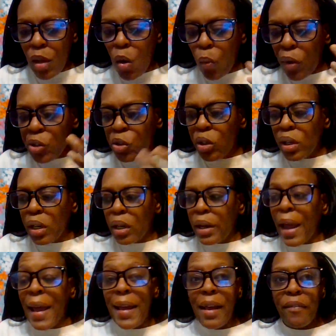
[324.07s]
what you can
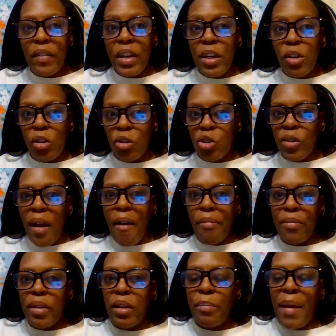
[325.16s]
have in your
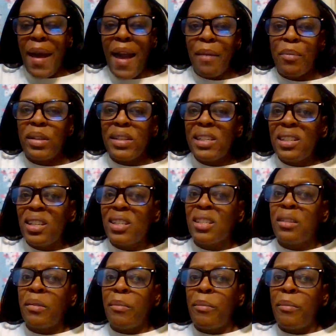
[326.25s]
traveling bag but this is